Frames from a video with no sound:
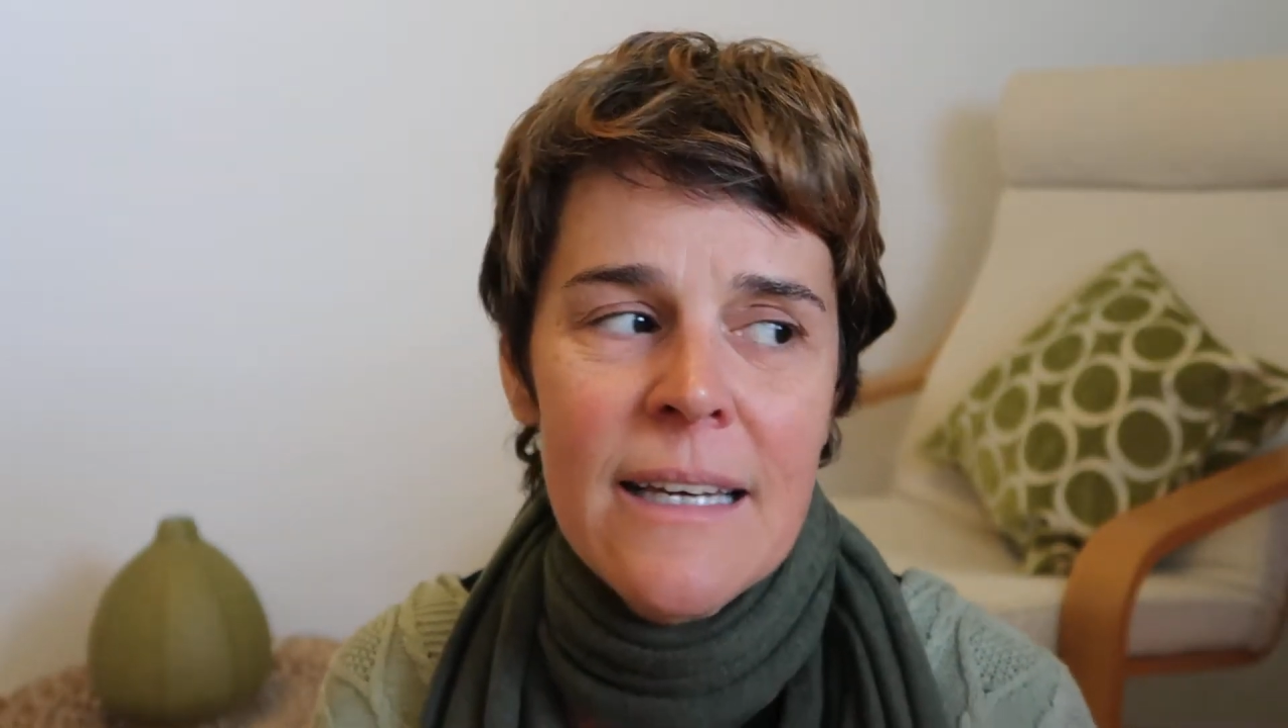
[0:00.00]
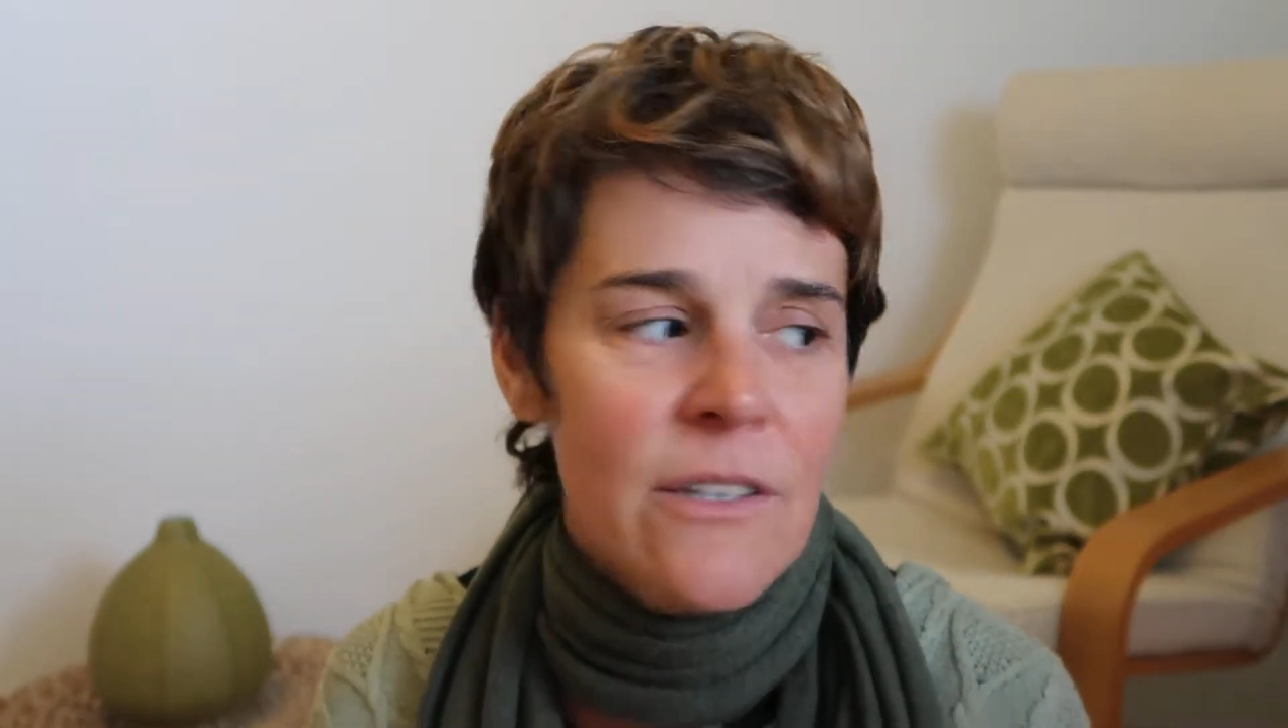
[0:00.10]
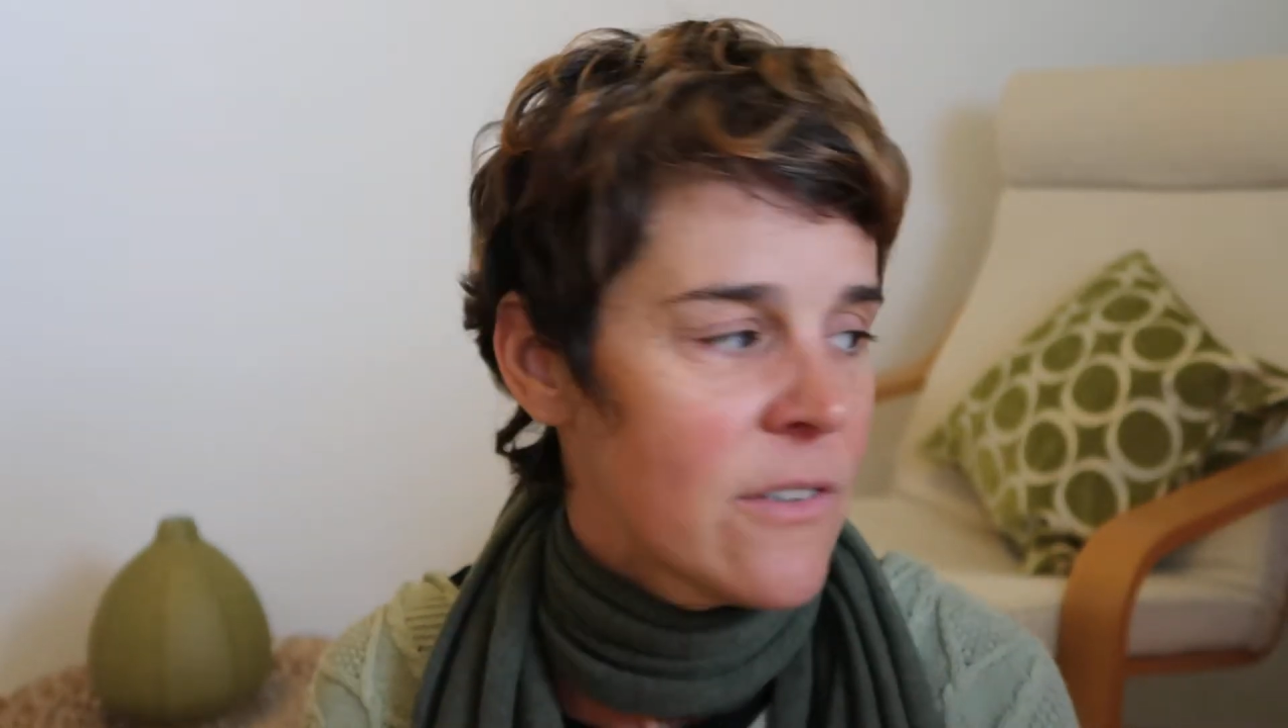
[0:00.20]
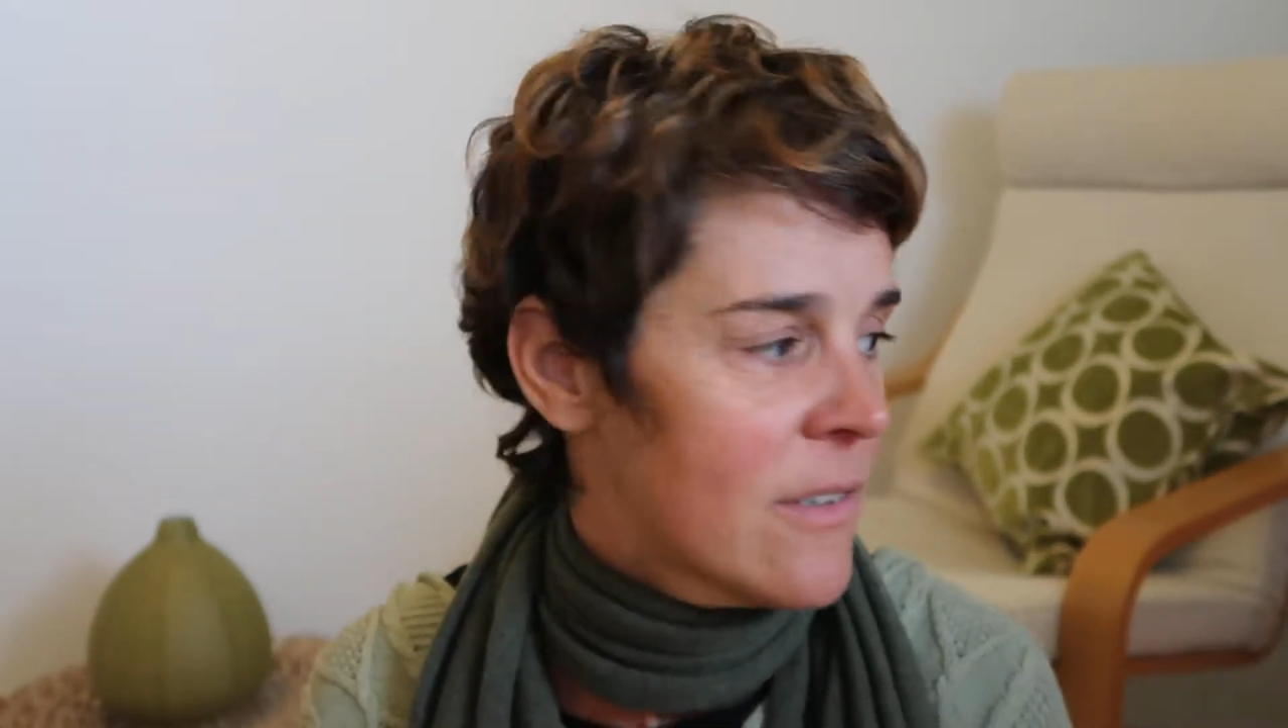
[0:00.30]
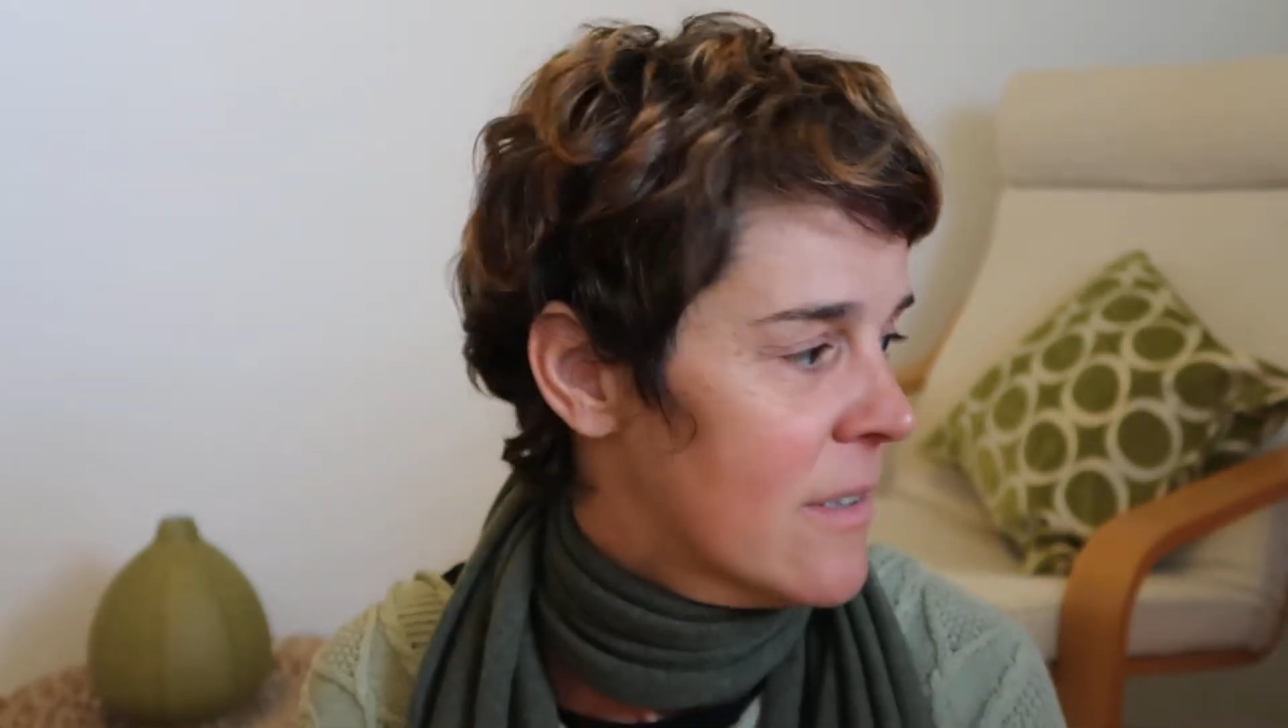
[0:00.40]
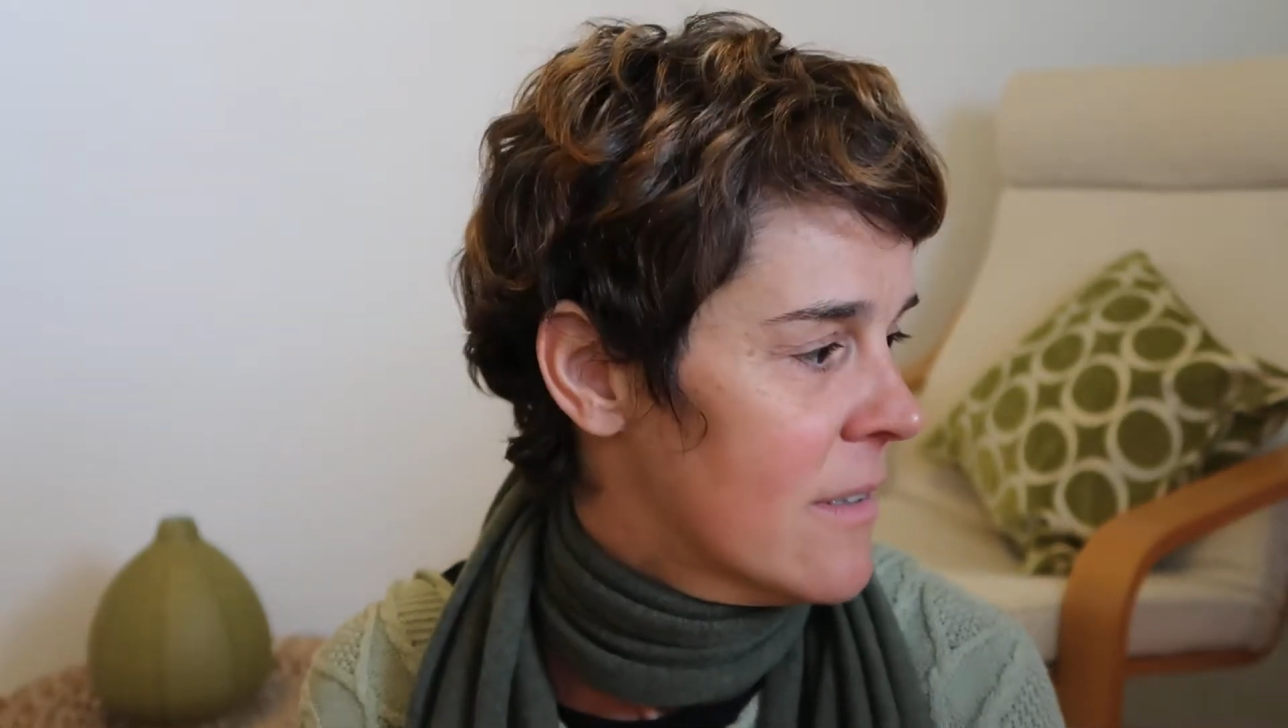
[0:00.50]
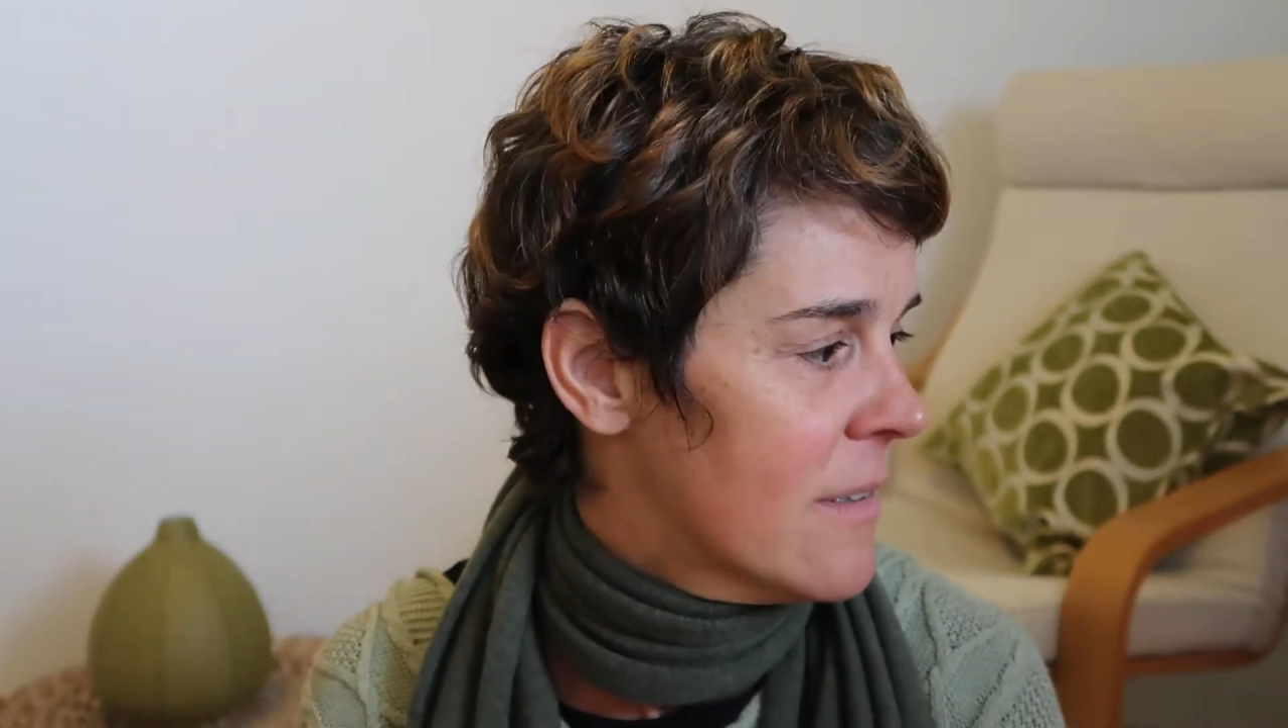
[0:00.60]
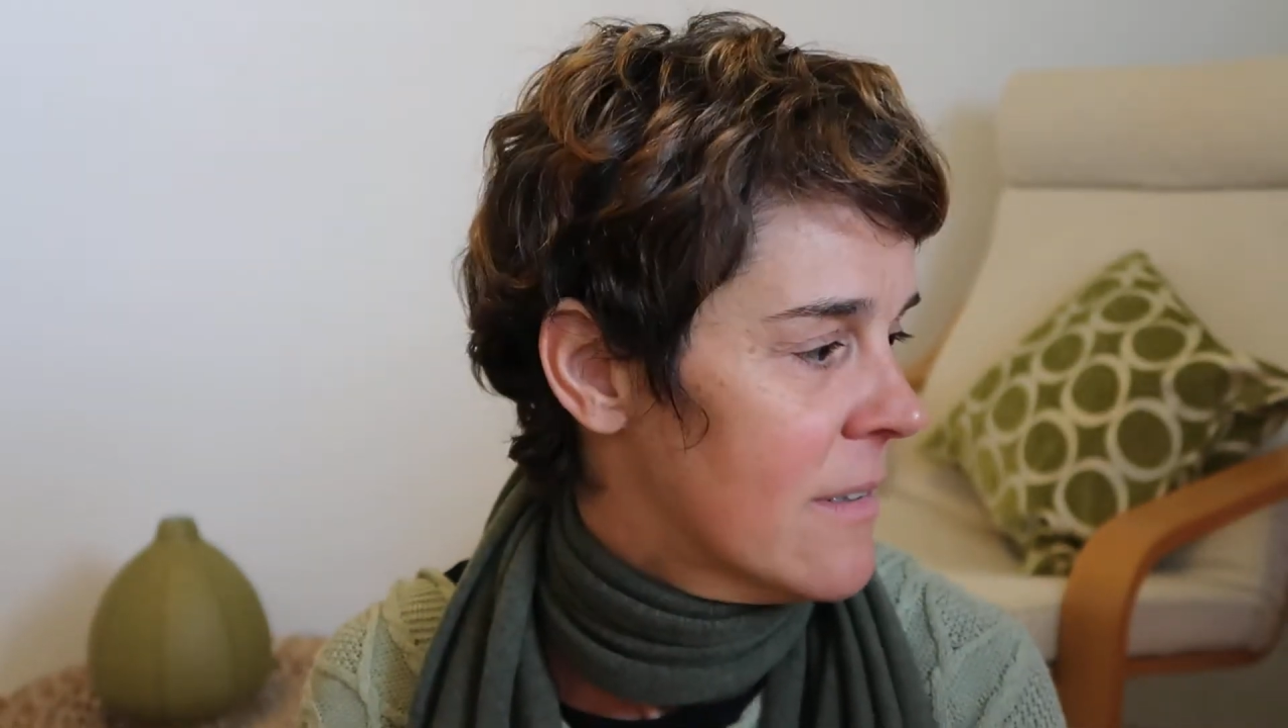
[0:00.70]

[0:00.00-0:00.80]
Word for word: actually